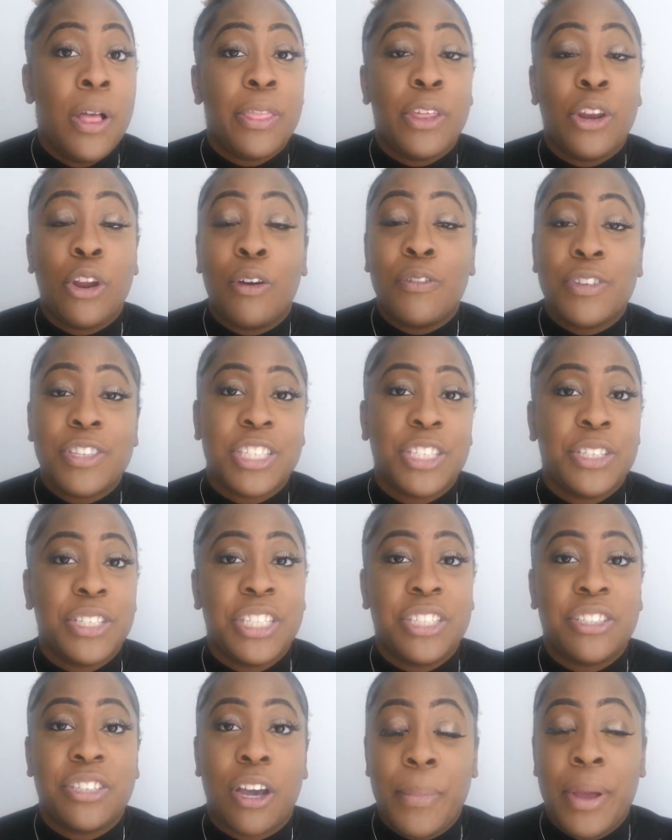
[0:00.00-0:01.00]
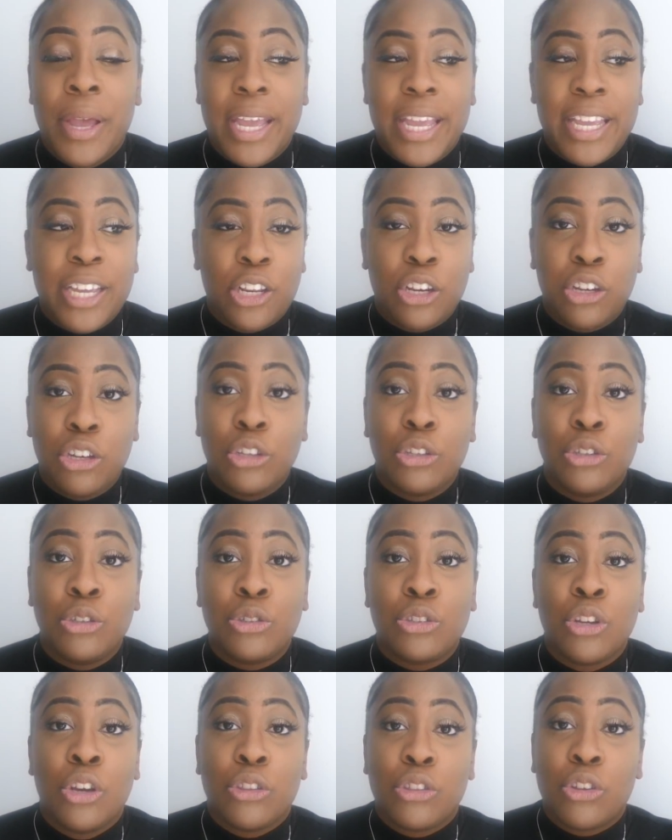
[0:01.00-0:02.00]
then obviously you need to
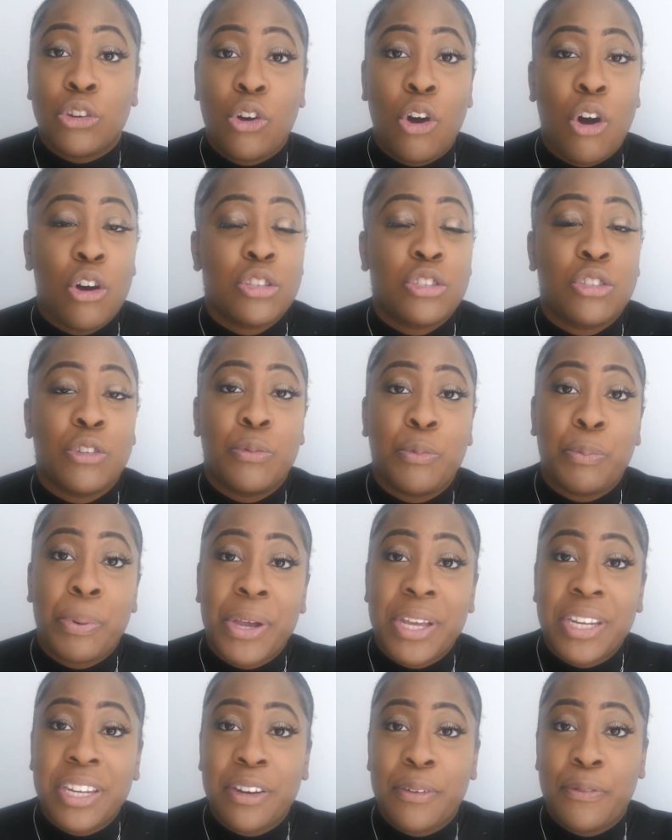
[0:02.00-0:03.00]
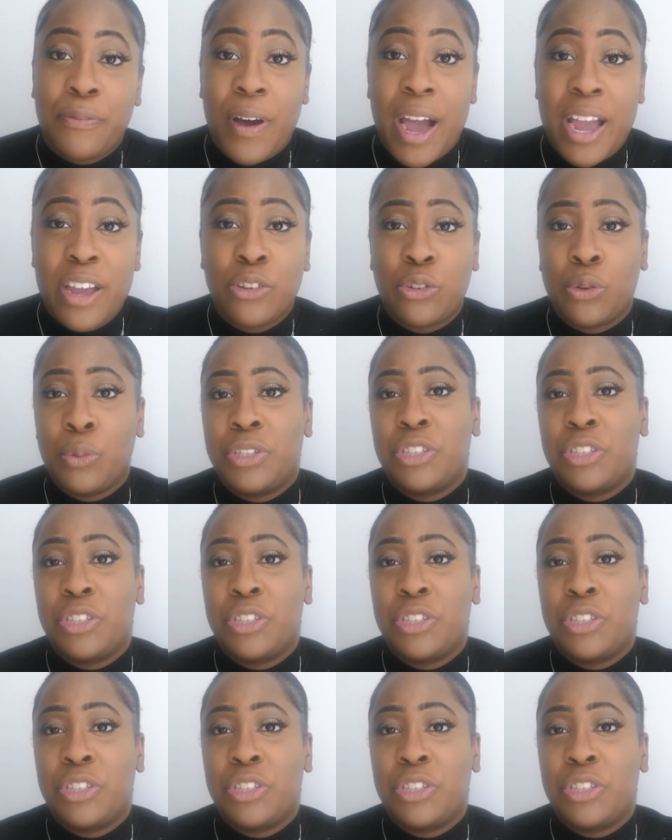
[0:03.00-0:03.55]
include the cost of putting in a fire door,